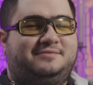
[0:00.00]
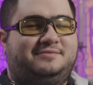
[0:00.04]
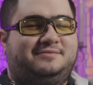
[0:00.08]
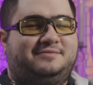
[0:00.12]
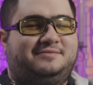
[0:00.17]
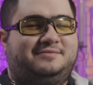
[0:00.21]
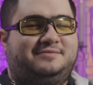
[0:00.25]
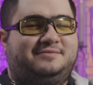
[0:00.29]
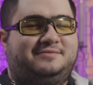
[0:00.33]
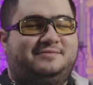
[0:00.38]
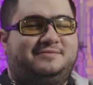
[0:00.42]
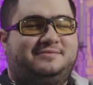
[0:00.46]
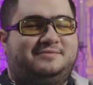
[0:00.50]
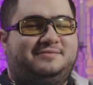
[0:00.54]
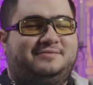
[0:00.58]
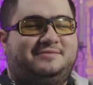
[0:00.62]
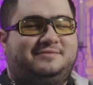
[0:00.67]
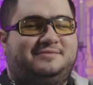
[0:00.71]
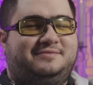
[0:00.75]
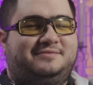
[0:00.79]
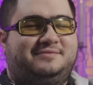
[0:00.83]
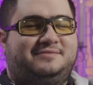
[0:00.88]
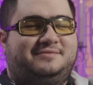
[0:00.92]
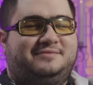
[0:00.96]

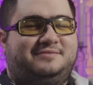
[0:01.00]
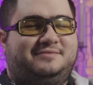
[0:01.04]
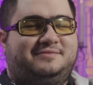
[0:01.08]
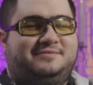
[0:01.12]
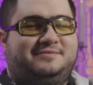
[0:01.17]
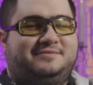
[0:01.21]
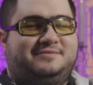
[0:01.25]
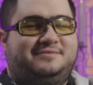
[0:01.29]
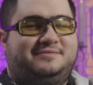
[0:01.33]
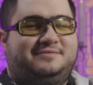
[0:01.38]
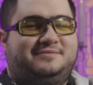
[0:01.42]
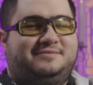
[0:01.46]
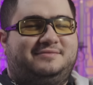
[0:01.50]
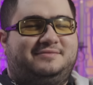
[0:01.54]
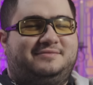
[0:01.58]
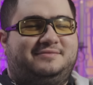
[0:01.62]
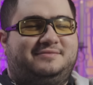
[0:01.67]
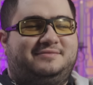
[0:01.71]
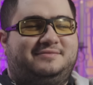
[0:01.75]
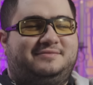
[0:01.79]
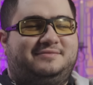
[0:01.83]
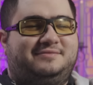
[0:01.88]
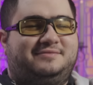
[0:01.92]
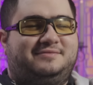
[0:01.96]

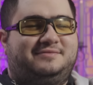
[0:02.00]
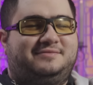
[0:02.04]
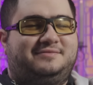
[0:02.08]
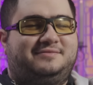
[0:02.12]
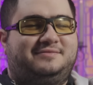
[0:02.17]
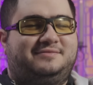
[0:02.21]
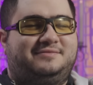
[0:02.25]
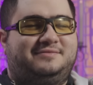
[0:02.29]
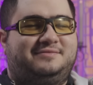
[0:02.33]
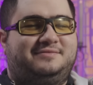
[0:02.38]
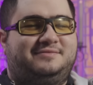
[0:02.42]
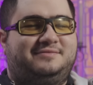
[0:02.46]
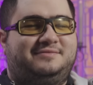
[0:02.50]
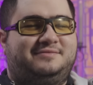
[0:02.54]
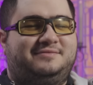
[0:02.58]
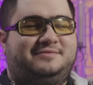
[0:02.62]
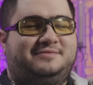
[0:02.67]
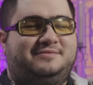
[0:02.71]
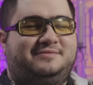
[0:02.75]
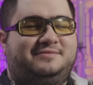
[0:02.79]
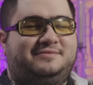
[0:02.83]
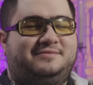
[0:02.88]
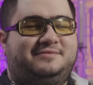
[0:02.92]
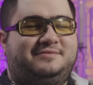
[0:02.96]

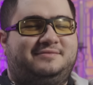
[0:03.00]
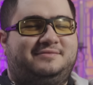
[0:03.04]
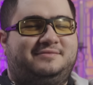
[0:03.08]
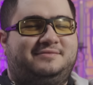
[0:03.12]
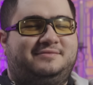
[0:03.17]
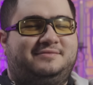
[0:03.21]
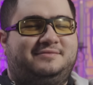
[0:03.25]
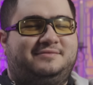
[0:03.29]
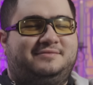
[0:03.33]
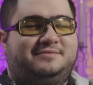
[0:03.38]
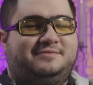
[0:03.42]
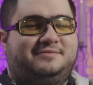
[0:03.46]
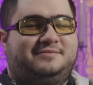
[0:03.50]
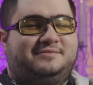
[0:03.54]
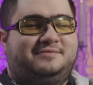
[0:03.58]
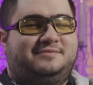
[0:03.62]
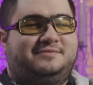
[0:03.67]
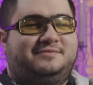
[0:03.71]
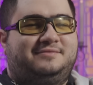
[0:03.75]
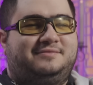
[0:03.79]
The person shown says nothing.